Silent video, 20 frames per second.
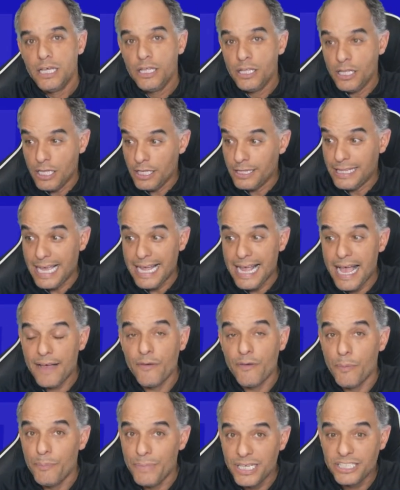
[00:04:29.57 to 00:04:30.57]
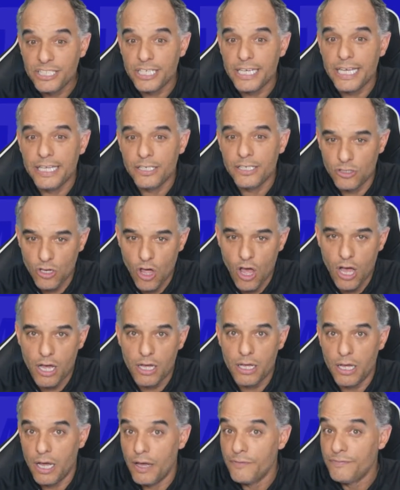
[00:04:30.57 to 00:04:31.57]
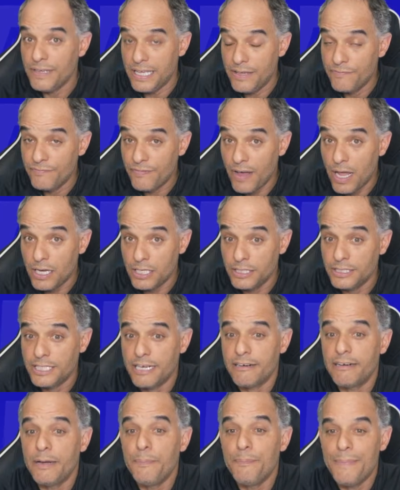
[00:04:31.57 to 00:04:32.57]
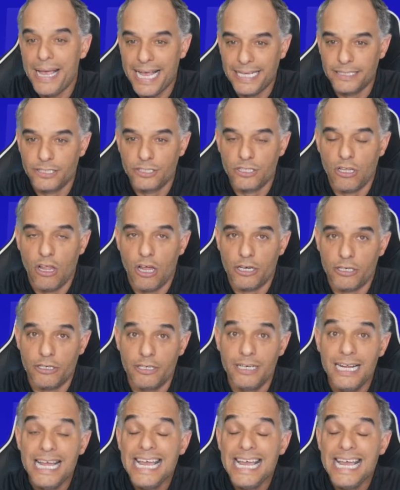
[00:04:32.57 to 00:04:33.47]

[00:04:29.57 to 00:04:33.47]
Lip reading: they have a Michigan law of involuntary manslaughter.